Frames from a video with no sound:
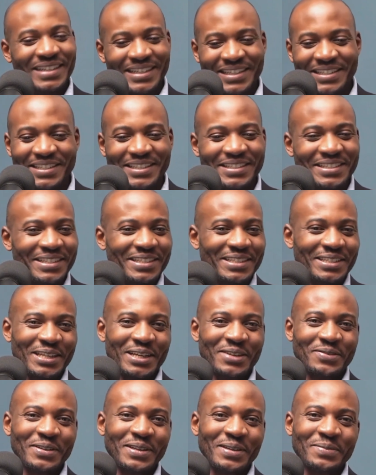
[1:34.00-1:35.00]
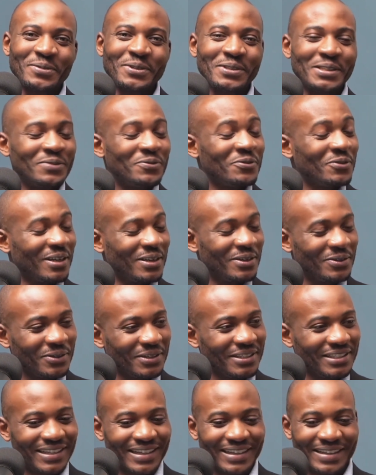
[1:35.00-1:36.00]
a very interesting discovery, mostly for
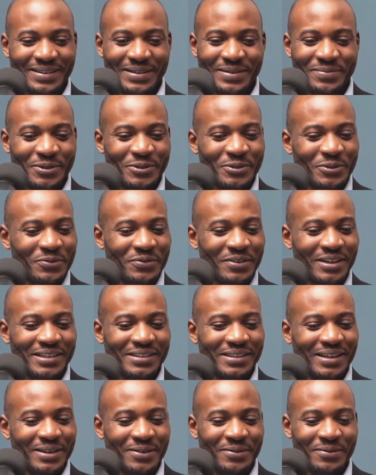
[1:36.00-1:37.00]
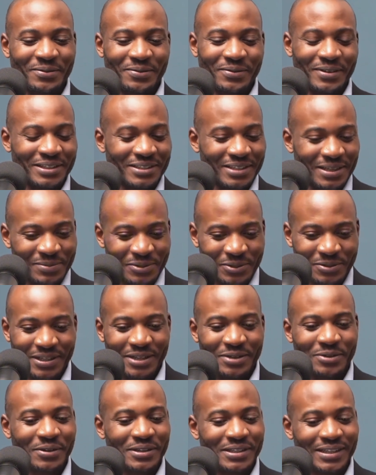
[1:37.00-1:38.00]
a doctor. Most of us have
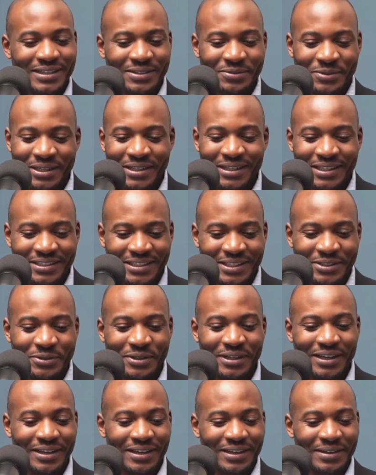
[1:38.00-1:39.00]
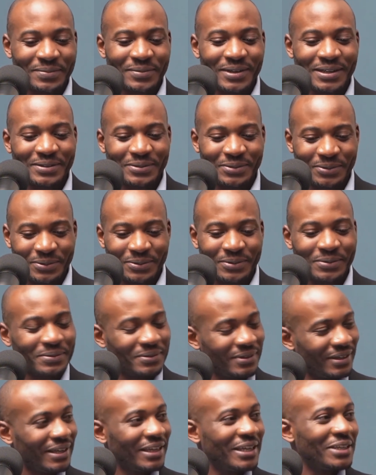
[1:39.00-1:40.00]
assumptions that doctors wouldn't listen to reggae, but
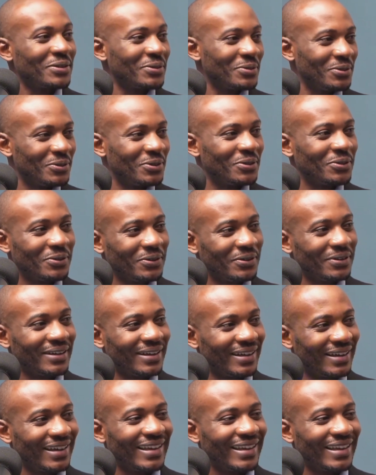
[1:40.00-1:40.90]
so it's good to know.